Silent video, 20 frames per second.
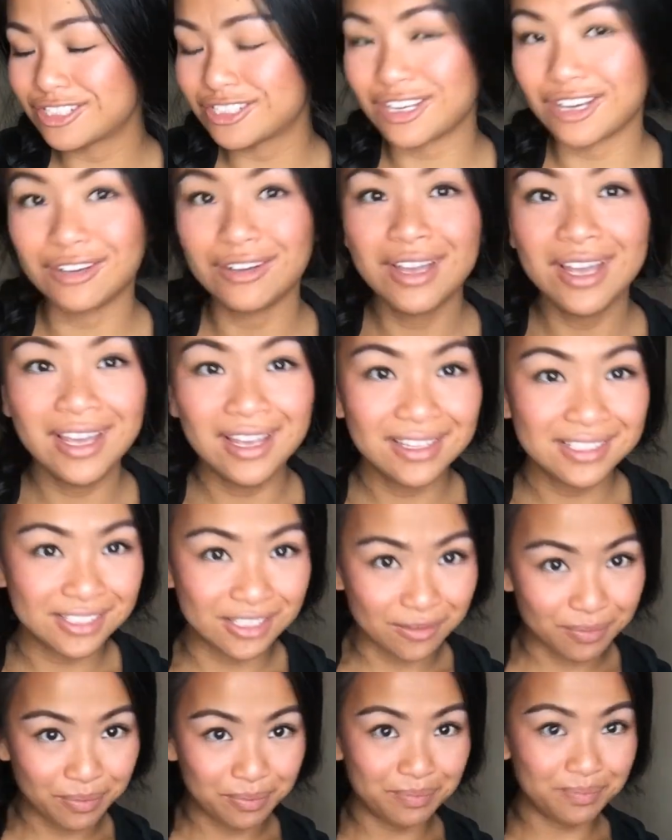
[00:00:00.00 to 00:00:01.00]

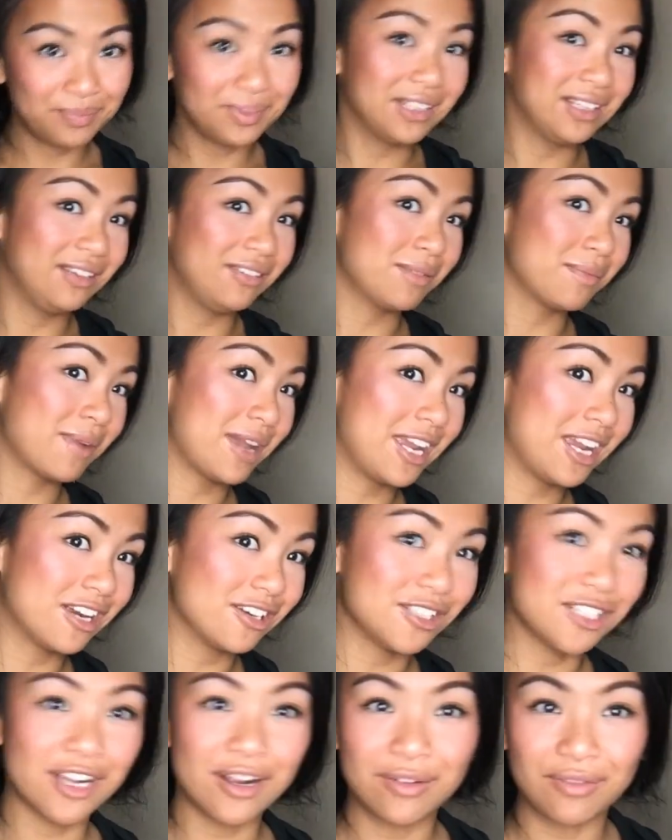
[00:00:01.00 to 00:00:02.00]
so leaving my
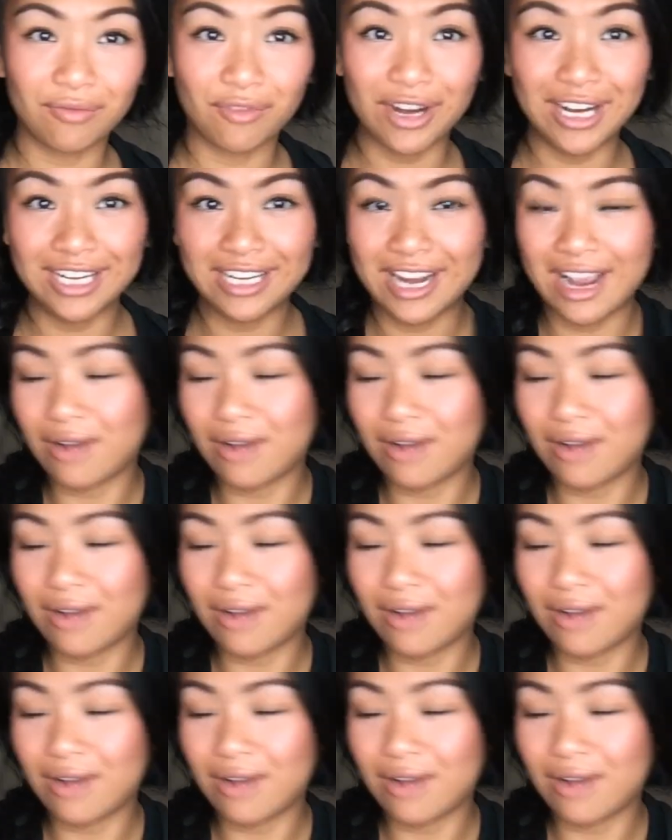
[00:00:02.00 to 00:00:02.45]
hair down right